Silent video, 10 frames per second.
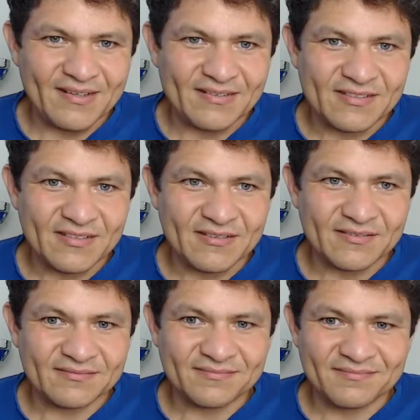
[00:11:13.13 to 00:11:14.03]

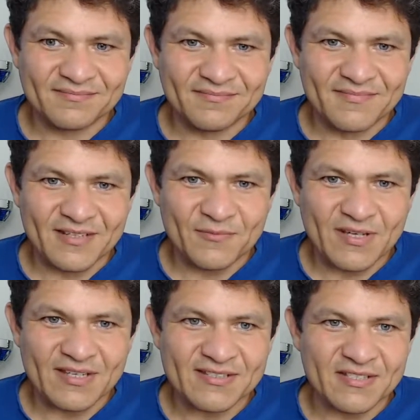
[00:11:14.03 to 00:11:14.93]
So we
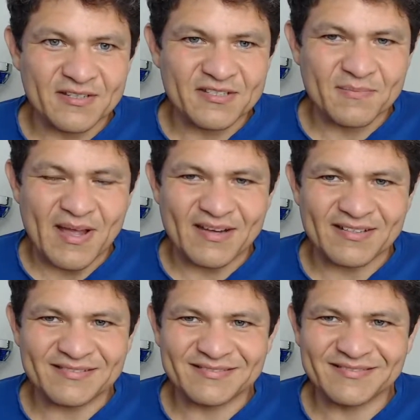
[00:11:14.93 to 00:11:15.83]
can get serious about it.